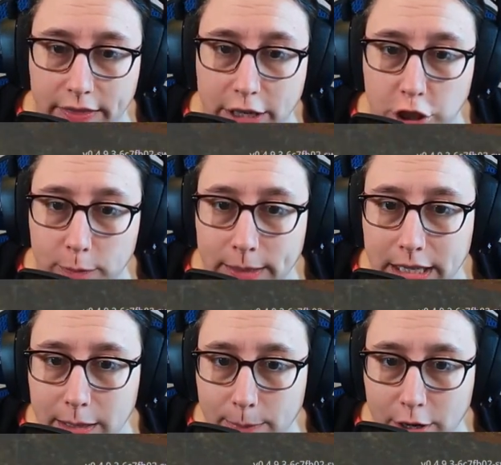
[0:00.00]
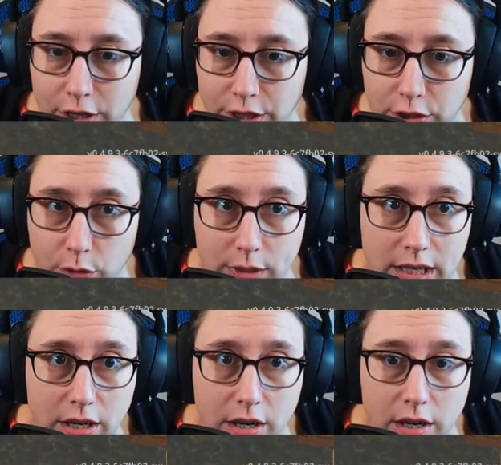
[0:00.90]
They should be getting berries soon
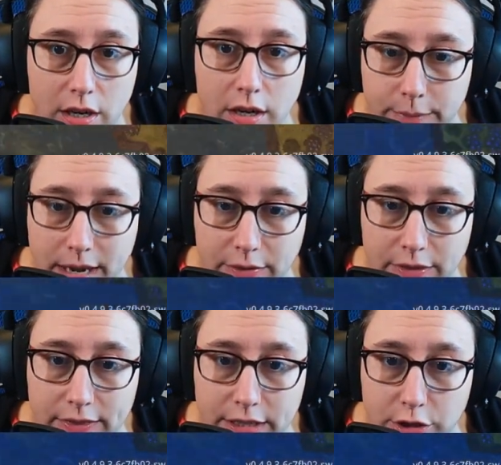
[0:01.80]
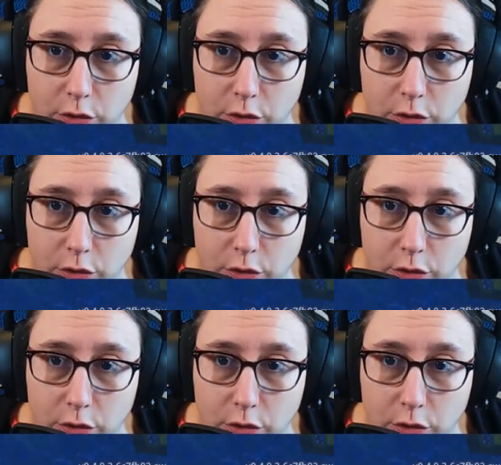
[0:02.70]
here now that these are